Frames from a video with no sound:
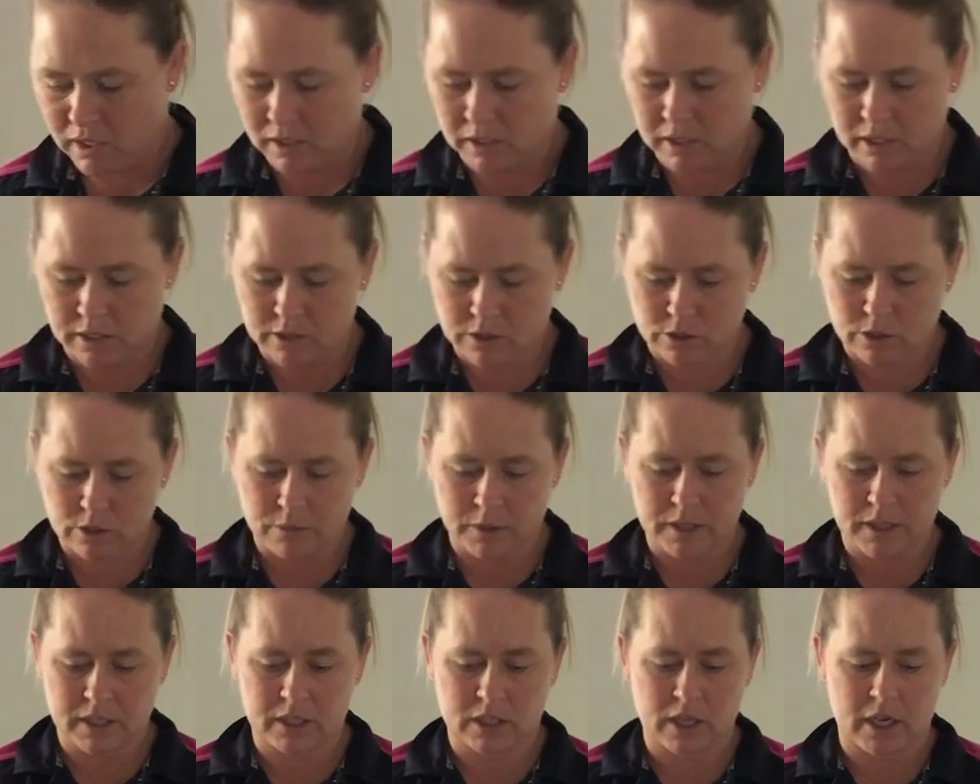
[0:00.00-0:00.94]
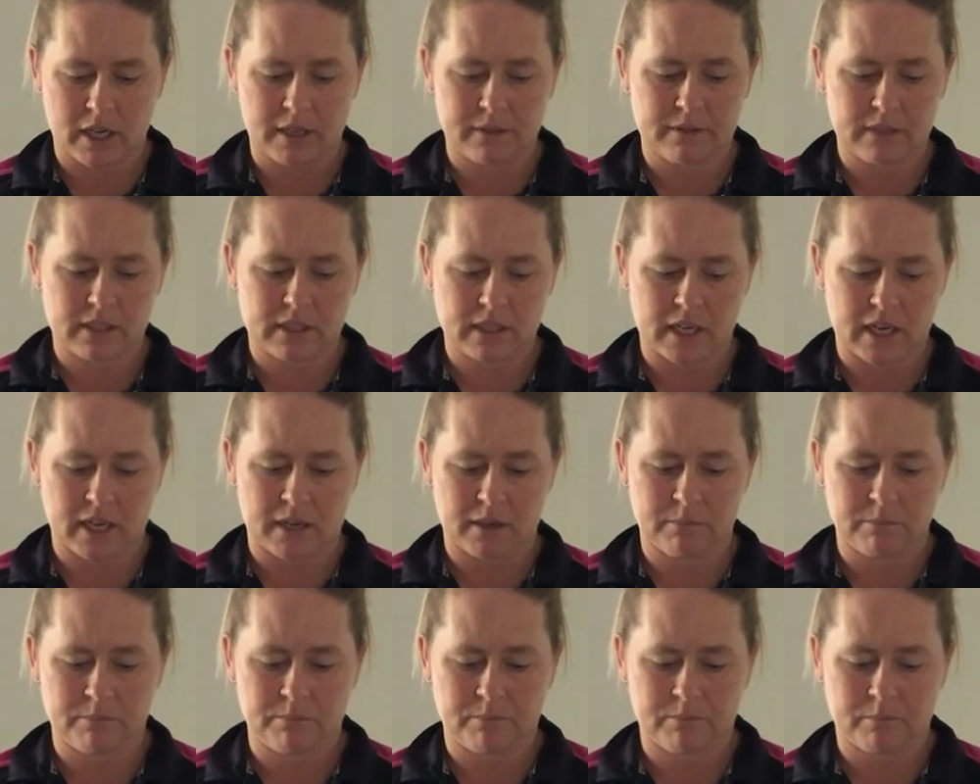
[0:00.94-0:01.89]
There's 2 other knives
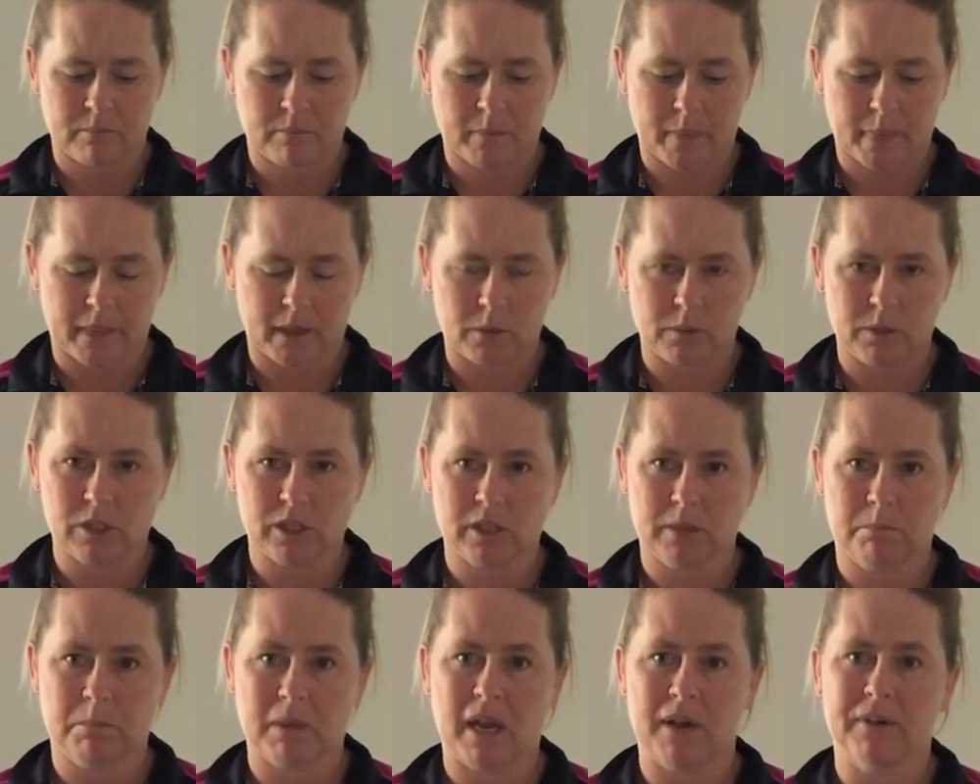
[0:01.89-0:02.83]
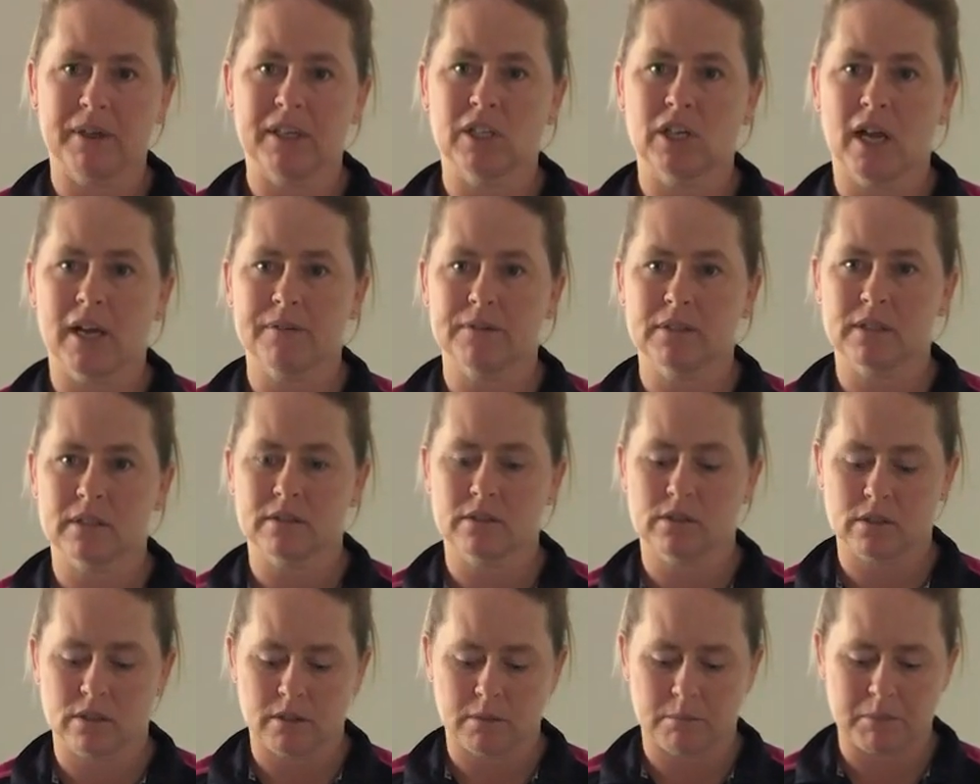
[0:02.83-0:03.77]
which are paring knives.
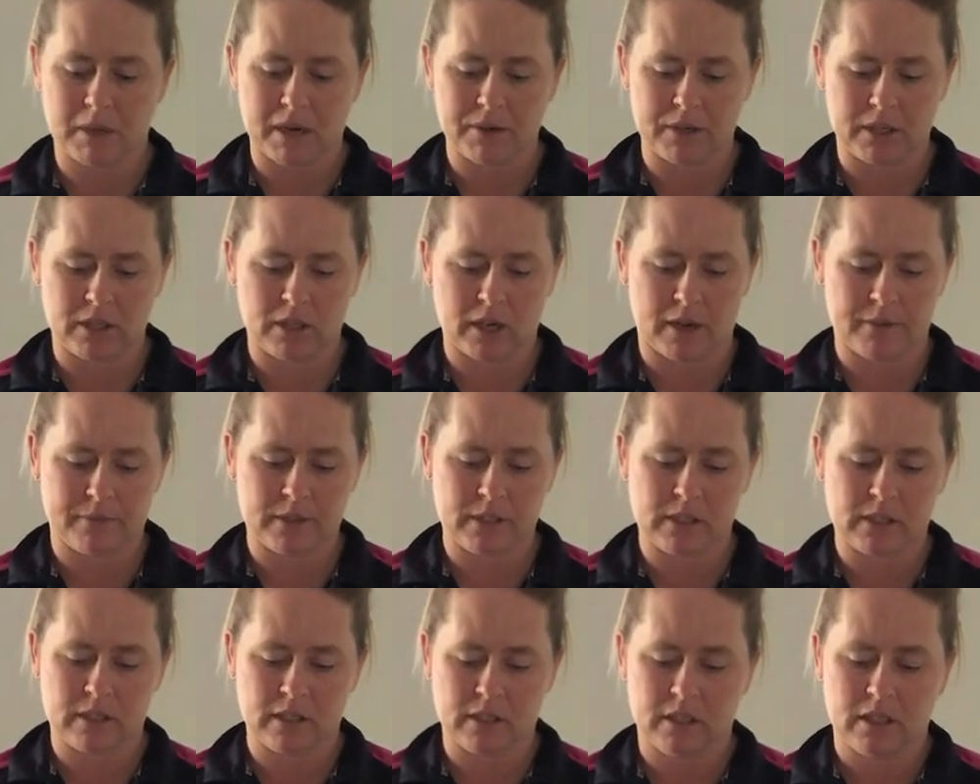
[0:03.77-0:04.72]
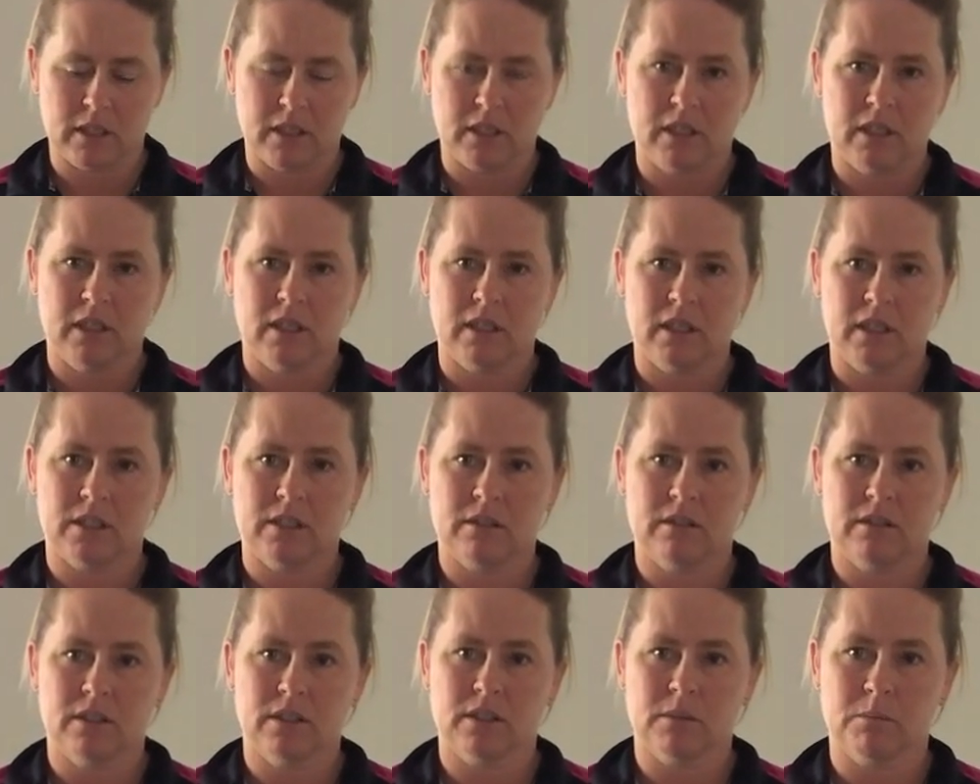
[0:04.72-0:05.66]
So a paring knife is
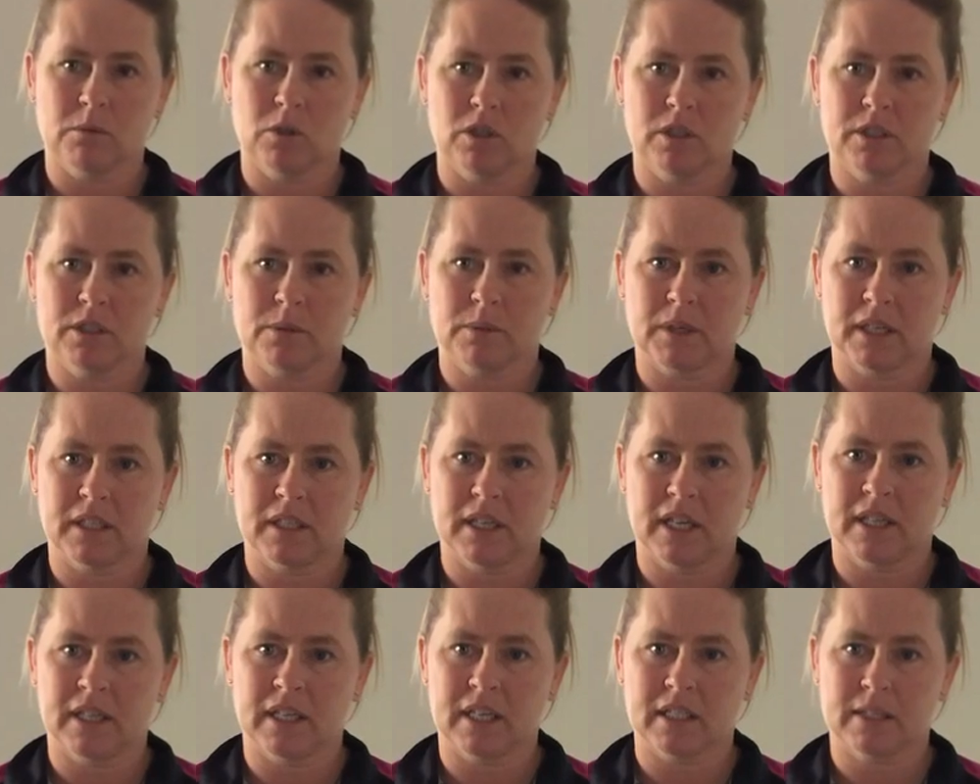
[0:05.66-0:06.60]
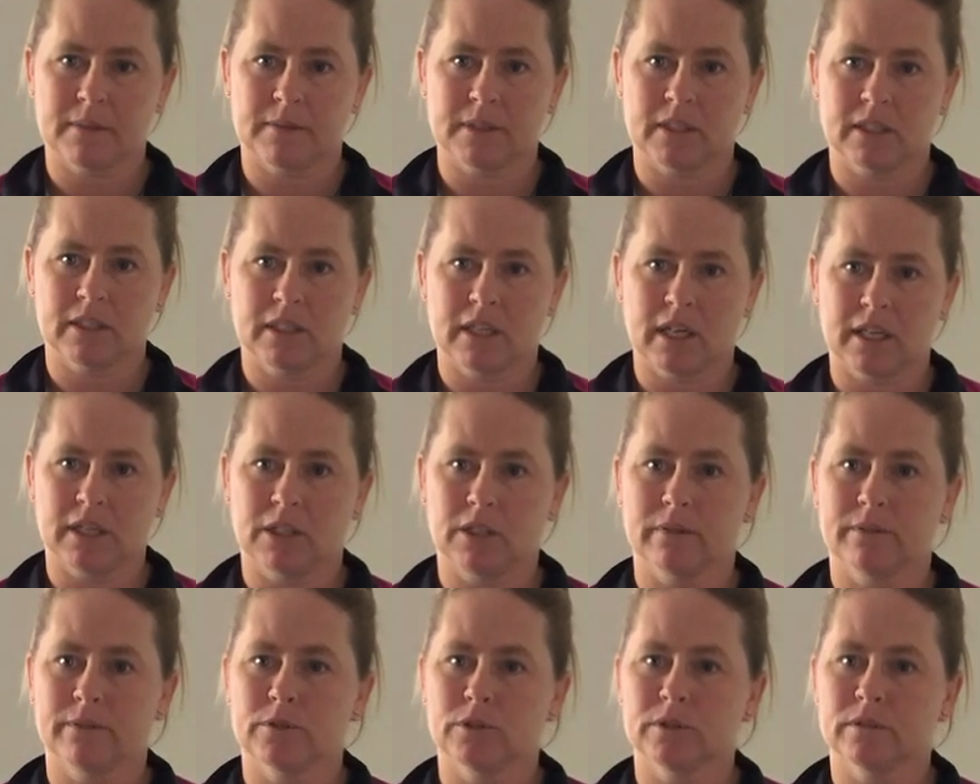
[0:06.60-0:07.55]
the smallest one, and that's for cutting
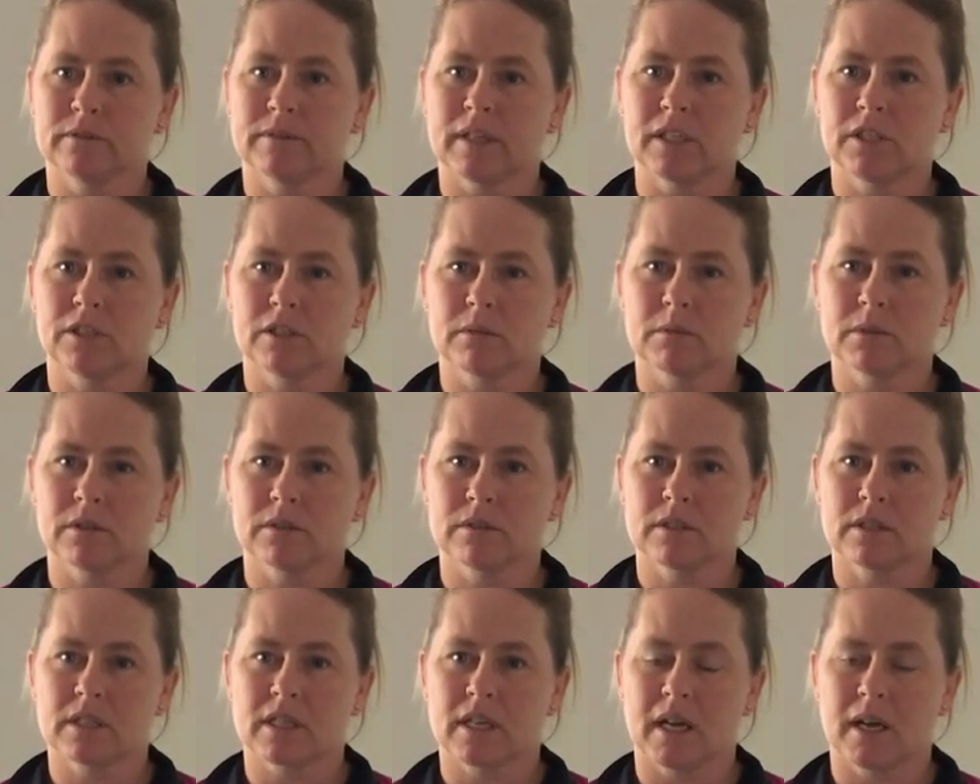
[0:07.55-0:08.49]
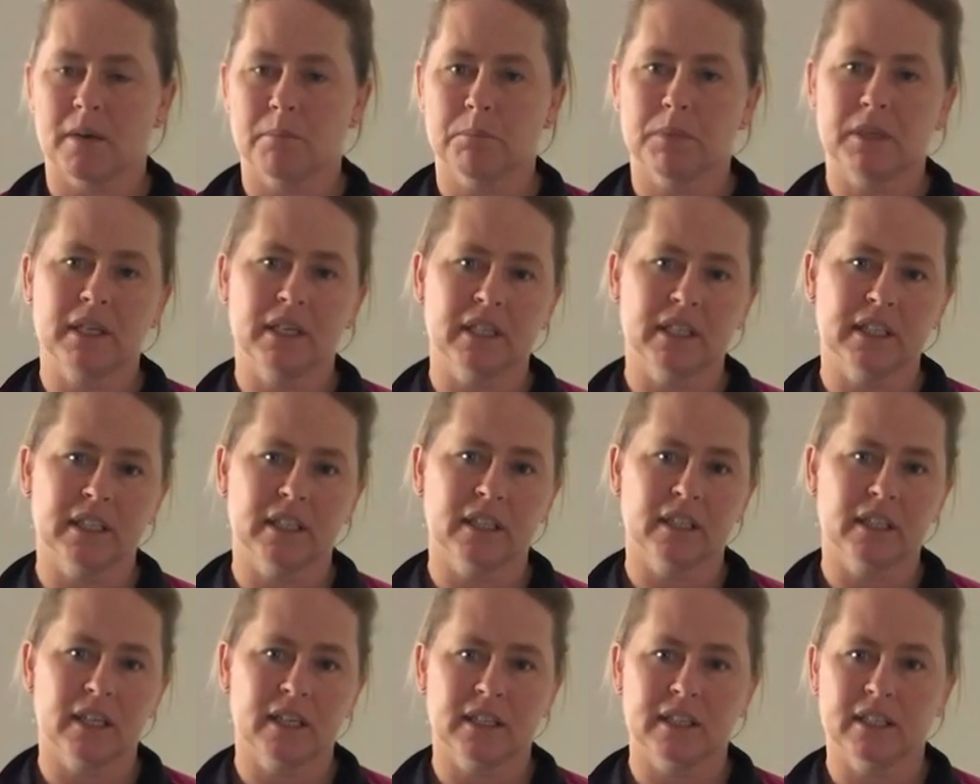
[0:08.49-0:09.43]
your fruit and vegetables,
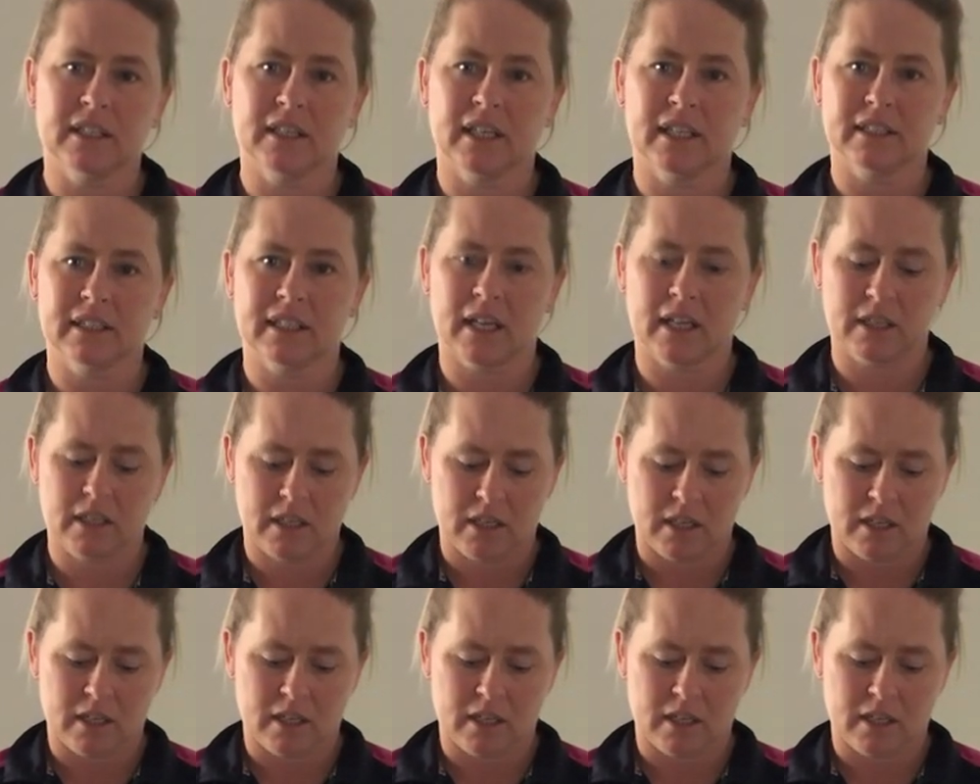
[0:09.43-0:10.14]
peeling, anything like that.